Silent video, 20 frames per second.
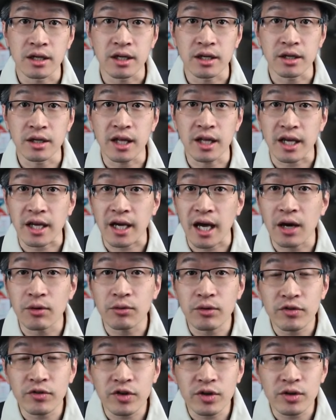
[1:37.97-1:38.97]
It, like,
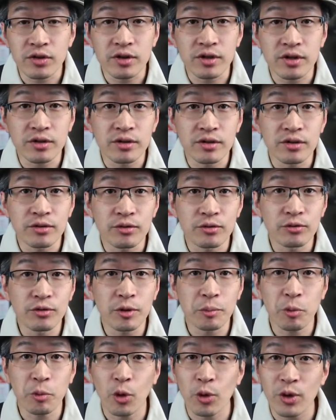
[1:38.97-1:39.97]
however, the
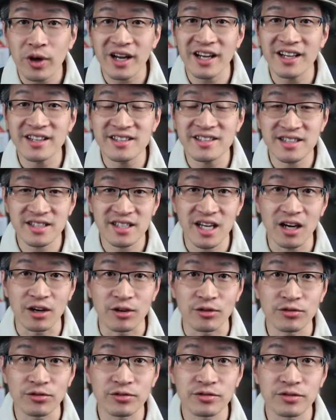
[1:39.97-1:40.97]
report
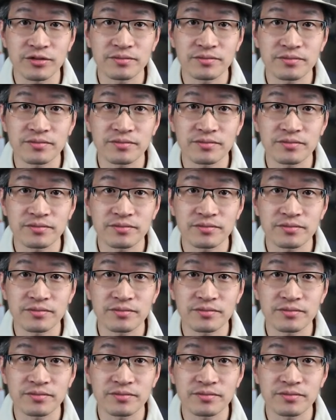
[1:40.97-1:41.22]
itself,